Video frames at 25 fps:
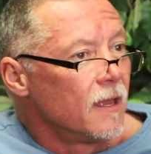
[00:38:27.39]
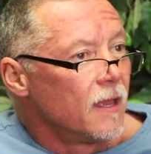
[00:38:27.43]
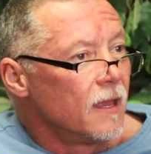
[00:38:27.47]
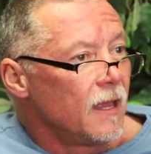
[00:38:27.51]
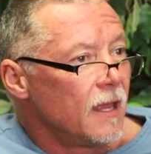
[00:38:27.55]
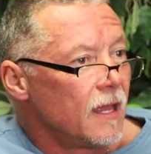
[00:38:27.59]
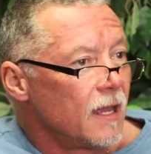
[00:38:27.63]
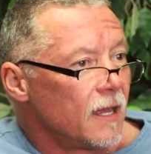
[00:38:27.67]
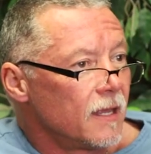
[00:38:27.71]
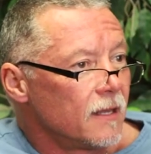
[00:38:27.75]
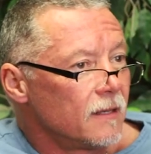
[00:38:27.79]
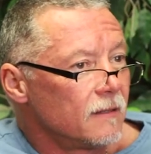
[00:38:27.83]

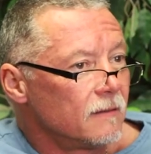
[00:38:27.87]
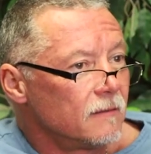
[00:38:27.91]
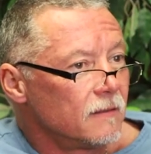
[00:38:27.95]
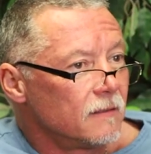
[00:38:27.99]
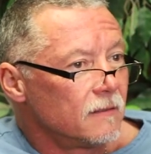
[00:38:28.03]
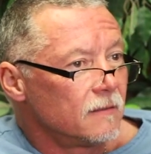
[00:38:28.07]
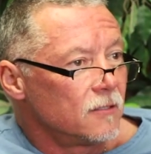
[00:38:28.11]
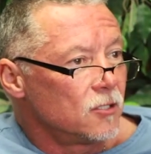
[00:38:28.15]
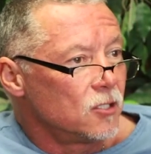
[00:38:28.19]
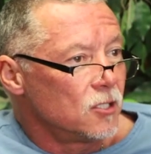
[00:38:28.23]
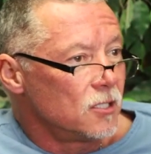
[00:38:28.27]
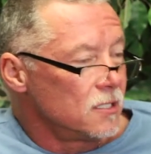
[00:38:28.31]
And
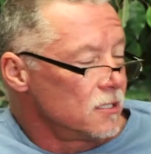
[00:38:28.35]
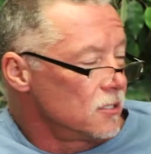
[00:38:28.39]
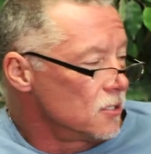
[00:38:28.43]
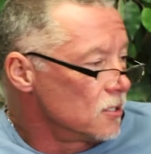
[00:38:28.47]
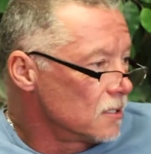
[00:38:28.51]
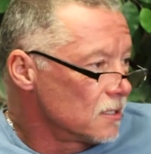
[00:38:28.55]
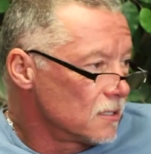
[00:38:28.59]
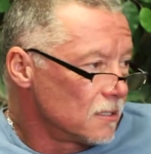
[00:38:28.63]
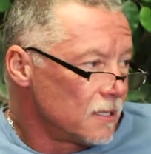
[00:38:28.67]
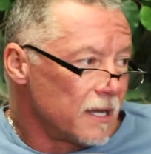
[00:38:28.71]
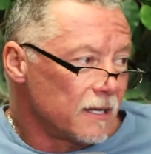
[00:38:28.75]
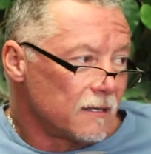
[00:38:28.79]
she's
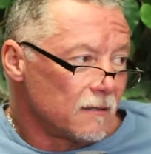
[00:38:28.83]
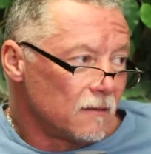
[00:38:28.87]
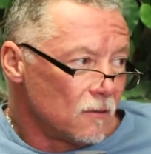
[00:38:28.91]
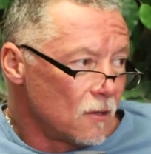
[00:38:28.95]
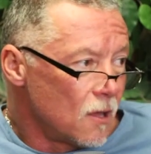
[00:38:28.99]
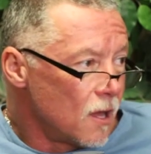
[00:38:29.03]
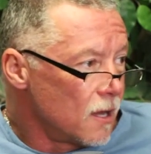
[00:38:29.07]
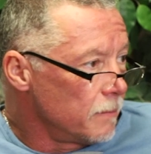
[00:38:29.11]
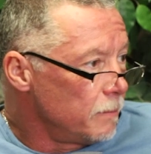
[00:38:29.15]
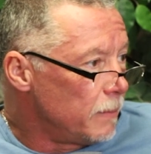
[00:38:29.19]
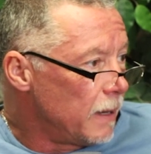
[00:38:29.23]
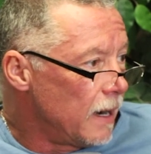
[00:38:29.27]
just like a
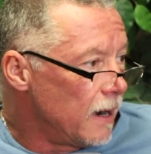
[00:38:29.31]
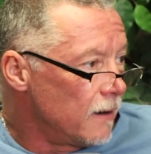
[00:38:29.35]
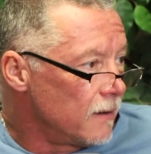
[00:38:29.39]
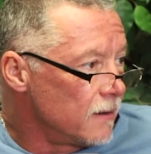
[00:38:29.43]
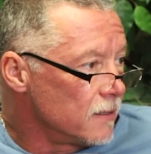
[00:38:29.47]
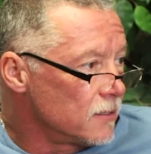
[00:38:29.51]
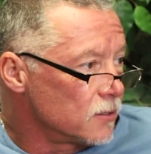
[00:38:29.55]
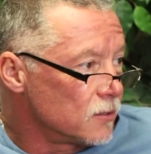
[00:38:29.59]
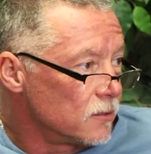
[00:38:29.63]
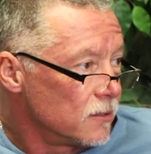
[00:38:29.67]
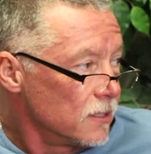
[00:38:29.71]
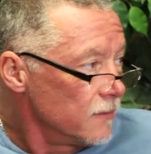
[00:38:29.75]
lot of
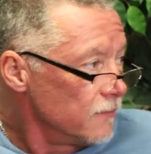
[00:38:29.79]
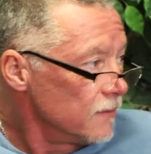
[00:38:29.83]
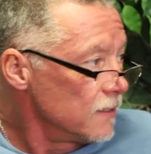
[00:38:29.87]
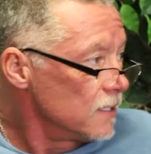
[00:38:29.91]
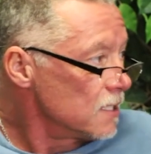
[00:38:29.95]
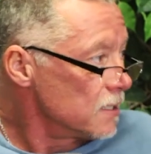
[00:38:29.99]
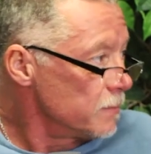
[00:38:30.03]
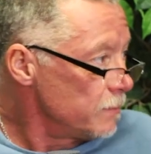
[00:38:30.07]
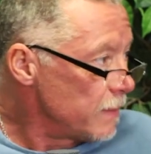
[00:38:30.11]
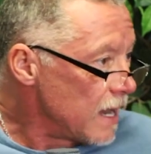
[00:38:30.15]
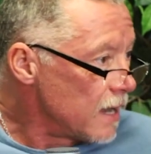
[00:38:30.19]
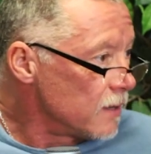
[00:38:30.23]
parents or even
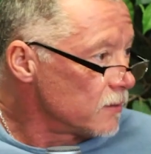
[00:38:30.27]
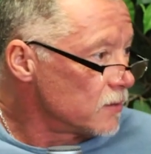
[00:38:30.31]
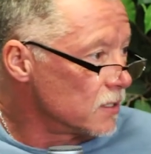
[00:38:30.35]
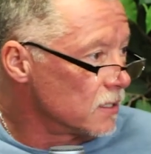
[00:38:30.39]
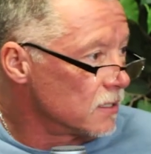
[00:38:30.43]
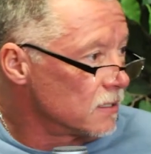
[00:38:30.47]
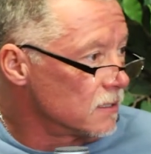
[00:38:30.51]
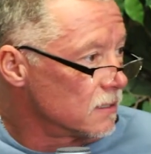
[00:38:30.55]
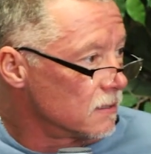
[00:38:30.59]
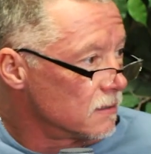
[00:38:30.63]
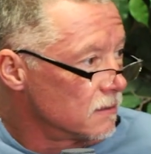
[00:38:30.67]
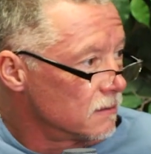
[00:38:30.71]

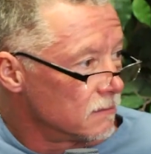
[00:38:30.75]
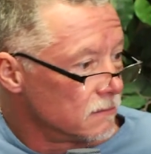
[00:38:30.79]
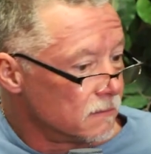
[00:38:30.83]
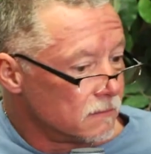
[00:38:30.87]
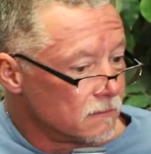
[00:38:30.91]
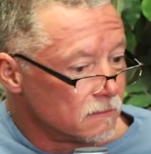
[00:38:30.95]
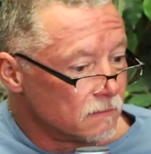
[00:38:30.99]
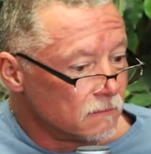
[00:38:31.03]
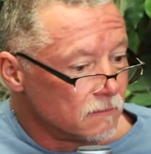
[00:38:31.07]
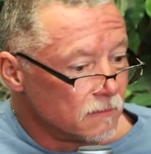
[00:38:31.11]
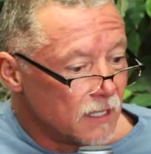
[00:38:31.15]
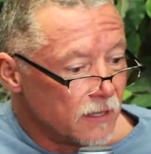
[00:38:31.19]
spouses.
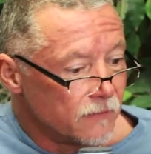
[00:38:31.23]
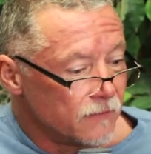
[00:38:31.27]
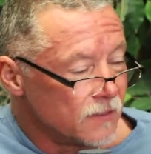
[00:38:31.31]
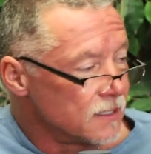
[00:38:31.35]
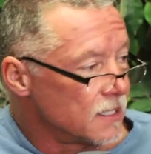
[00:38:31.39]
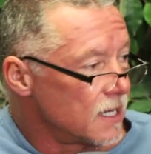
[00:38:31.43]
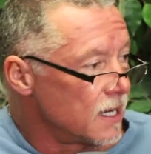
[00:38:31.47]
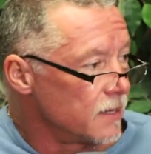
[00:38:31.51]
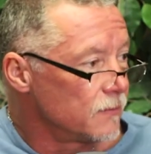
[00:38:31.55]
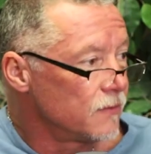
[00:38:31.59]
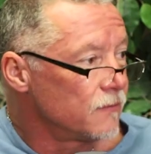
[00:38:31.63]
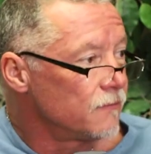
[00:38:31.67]
Every
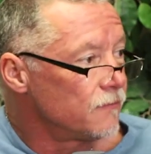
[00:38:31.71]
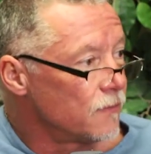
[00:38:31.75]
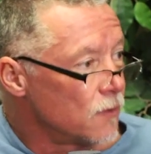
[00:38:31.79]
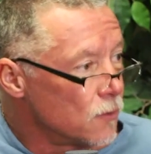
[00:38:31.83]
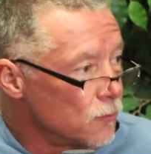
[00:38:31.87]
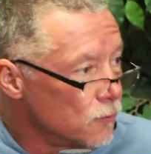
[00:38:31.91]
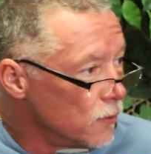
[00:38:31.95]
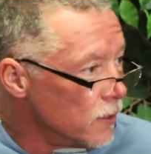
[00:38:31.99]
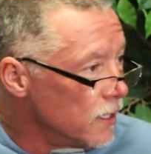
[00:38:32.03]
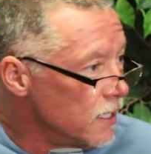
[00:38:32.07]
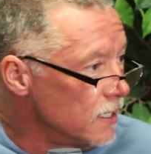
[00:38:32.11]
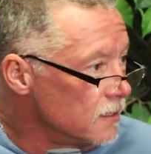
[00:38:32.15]
time the
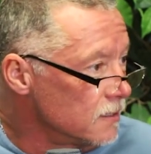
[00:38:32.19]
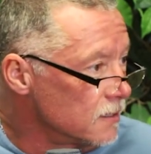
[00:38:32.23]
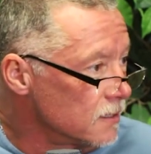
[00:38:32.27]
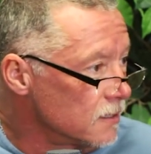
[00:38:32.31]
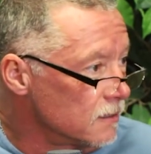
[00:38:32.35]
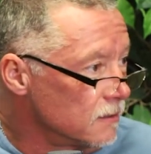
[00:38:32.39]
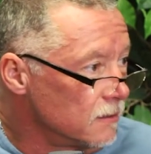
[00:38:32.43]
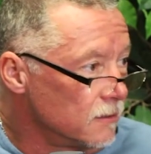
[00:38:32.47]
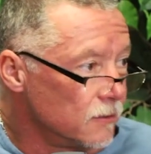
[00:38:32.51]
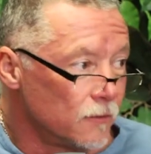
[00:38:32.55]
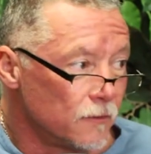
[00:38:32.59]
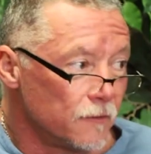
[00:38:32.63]
phone
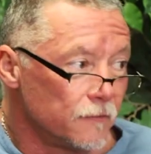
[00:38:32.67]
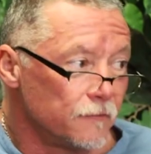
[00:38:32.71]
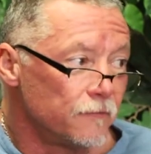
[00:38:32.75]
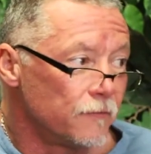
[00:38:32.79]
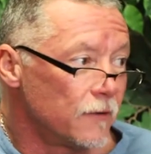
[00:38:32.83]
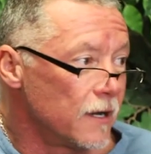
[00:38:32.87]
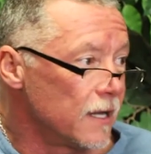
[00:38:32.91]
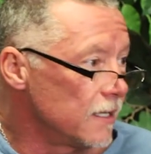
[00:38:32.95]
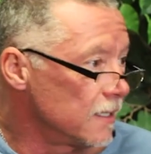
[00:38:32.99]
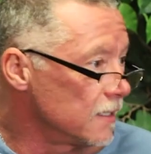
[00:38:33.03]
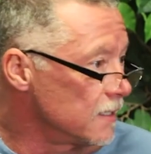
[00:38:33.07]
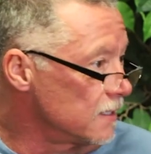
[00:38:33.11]
rings, you're
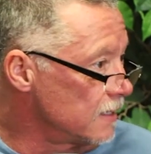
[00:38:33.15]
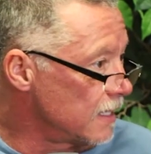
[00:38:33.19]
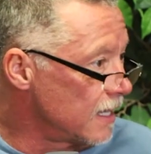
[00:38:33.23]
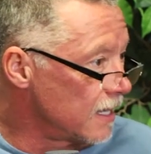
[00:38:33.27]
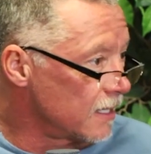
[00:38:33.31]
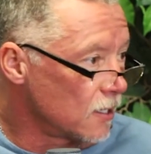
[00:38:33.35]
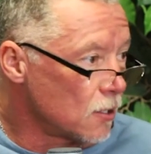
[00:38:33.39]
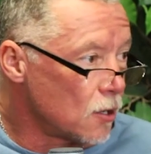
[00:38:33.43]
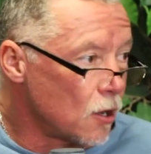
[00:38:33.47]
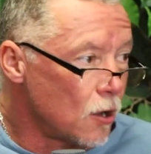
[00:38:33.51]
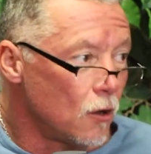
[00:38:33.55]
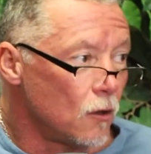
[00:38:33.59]
afraid it's
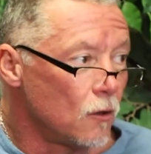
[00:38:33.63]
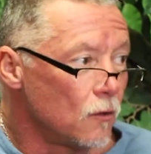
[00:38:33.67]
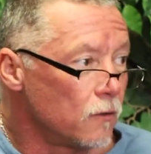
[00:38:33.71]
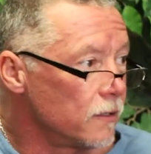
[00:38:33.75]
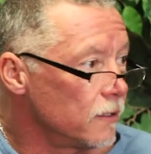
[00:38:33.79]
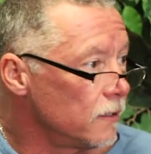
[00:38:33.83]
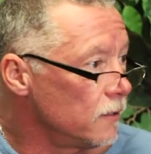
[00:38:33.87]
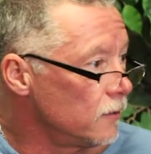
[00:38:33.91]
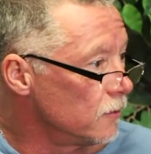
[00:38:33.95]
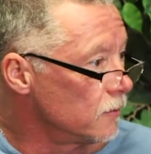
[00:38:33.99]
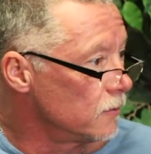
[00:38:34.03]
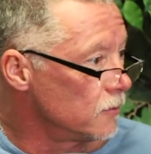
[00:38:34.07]
that call
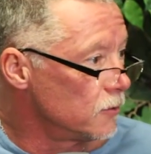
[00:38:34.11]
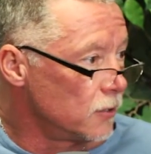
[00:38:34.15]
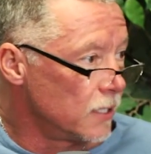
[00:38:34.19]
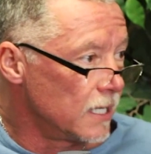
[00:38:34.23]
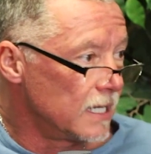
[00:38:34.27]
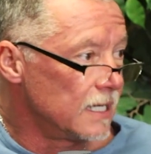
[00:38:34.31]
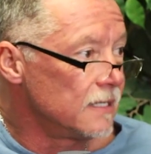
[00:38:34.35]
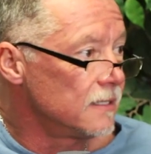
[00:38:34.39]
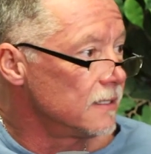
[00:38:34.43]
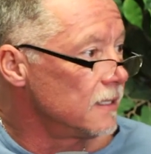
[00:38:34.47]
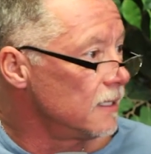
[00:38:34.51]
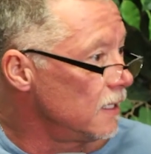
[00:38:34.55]
that you're
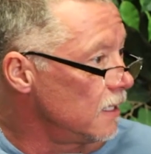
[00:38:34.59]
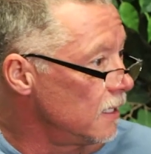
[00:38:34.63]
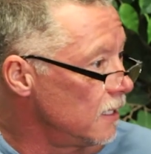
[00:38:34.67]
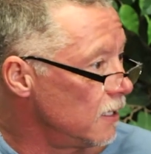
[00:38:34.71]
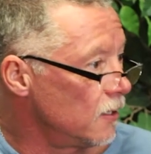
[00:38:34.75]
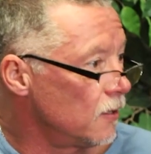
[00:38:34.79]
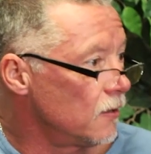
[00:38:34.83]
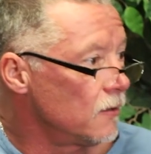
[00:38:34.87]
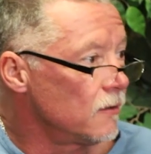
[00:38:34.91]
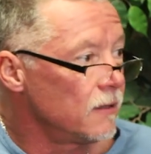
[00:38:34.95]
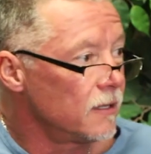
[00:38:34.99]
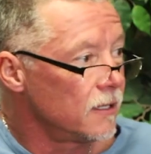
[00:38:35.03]
dreading to
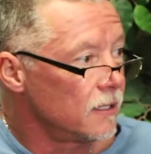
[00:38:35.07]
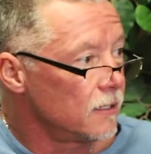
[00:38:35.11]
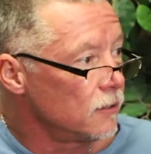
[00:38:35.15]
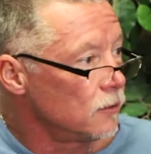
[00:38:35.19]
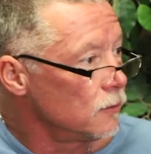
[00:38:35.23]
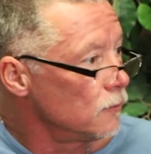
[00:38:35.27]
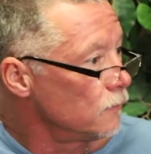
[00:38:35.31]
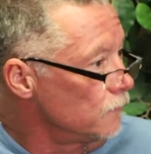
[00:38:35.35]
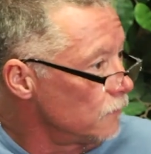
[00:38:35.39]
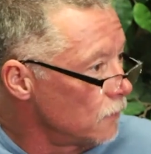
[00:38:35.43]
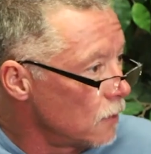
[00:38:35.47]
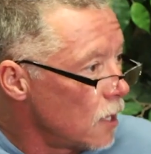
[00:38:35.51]
hear, that
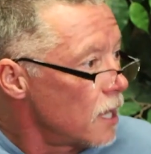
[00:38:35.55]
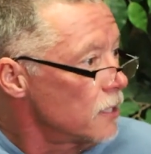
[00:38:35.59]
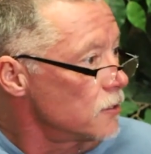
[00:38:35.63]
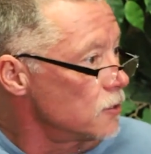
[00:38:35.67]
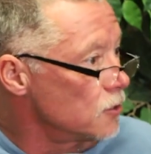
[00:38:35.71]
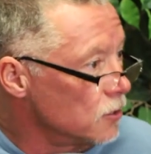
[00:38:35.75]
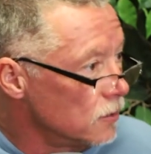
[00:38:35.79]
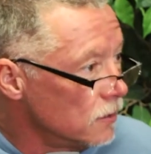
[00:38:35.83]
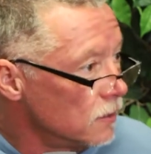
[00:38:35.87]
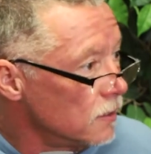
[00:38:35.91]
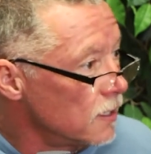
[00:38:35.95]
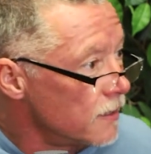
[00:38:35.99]
you've
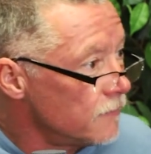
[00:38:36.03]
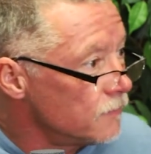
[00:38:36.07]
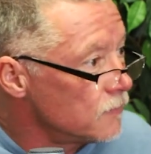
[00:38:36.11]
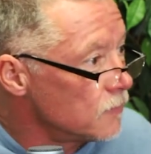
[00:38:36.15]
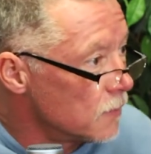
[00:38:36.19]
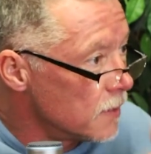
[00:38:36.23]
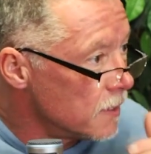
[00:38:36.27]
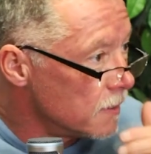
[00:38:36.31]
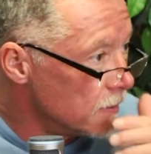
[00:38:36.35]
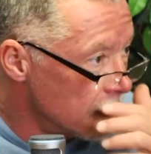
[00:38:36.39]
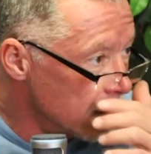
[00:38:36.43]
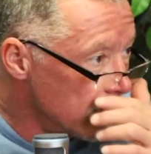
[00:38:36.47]
lost your loved
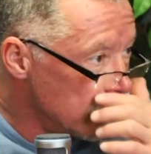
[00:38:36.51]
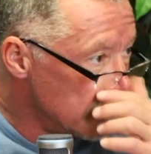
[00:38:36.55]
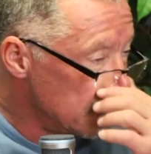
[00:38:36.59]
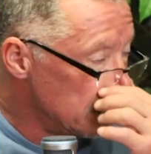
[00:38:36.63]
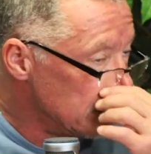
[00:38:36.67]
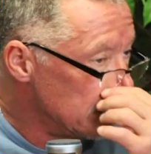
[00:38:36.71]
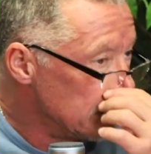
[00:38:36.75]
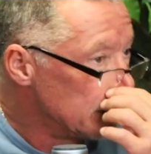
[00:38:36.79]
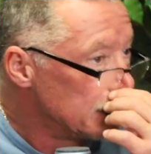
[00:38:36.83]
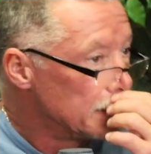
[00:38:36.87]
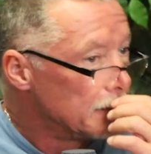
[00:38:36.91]
one, right?